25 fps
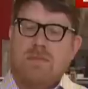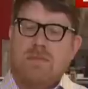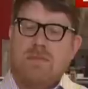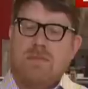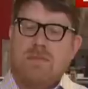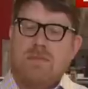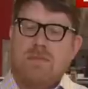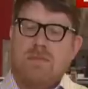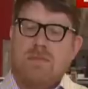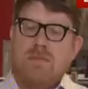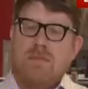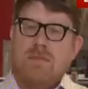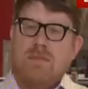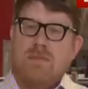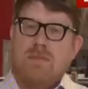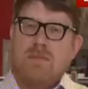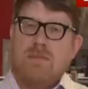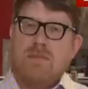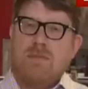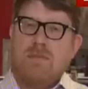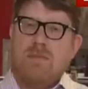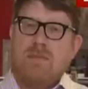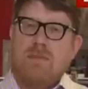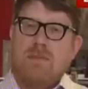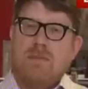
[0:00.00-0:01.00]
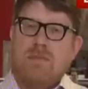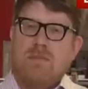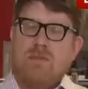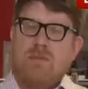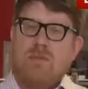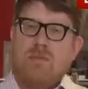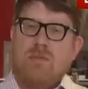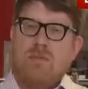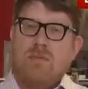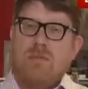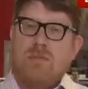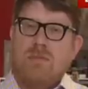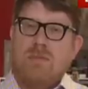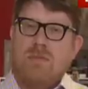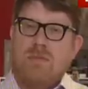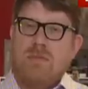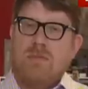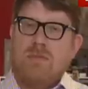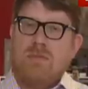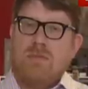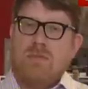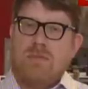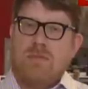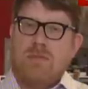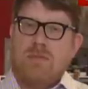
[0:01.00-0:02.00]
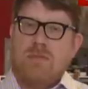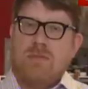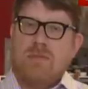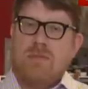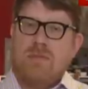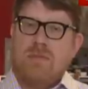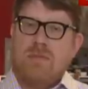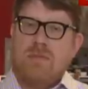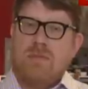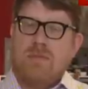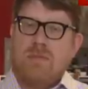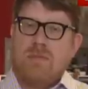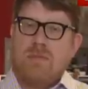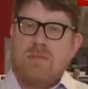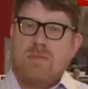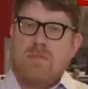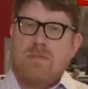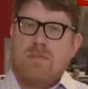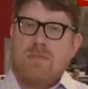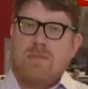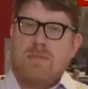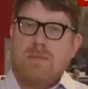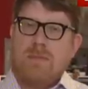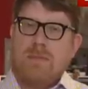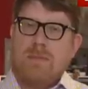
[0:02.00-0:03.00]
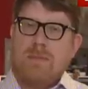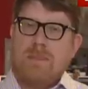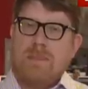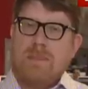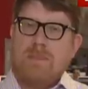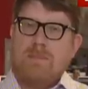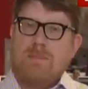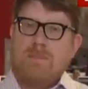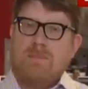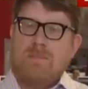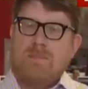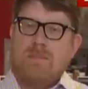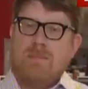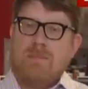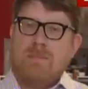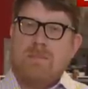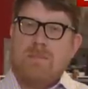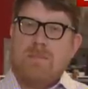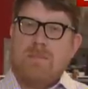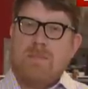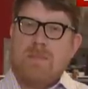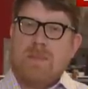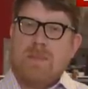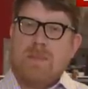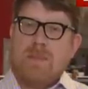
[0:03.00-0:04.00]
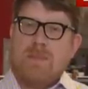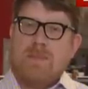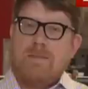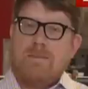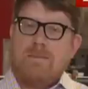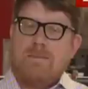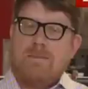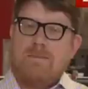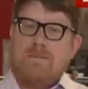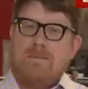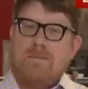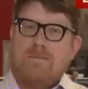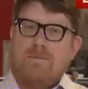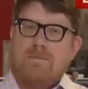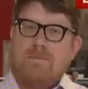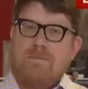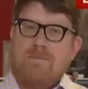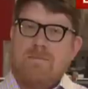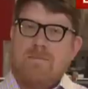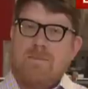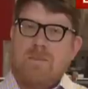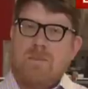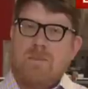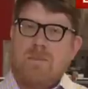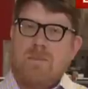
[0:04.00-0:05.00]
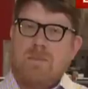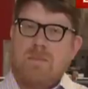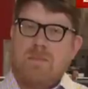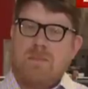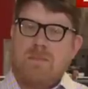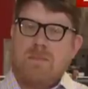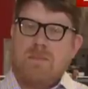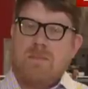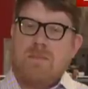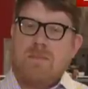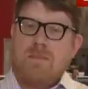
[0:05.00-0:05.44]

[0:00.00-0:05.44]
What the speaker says: No words are spoken by the person on screen.